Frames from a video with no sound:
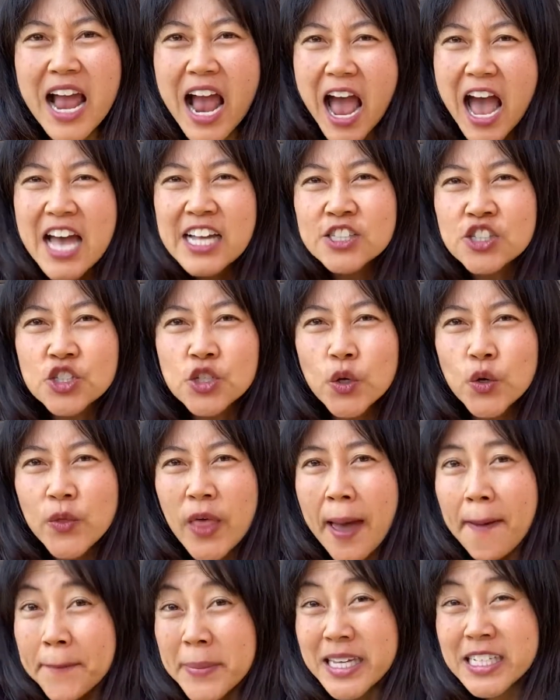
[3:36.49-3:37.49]
And so
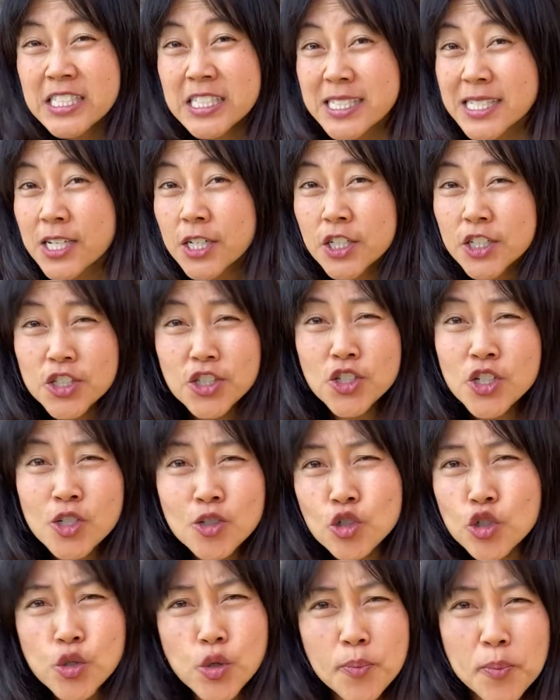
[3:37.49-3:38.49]
that means there's no
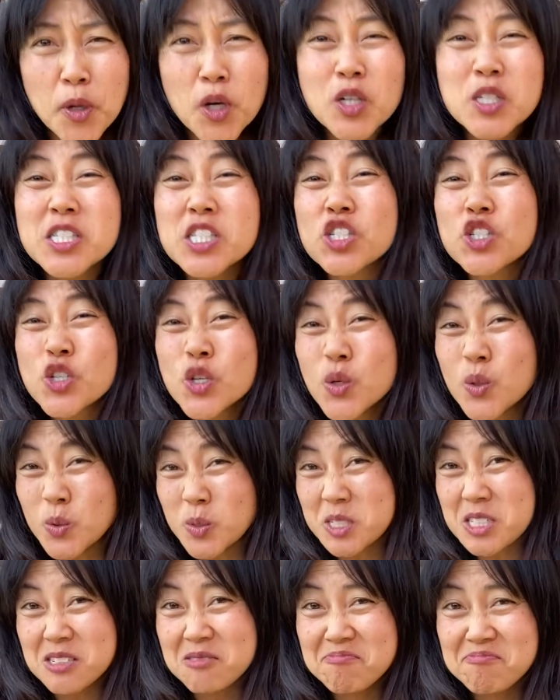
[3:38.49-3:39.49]
true
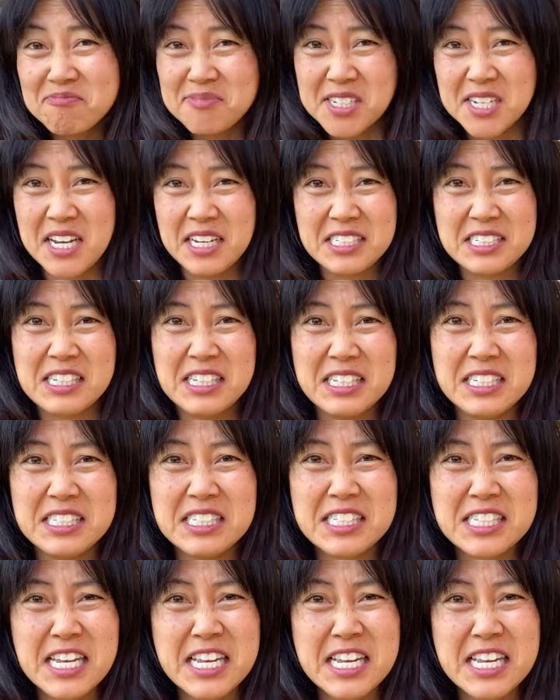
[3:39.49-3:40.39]
pursuit in excellence.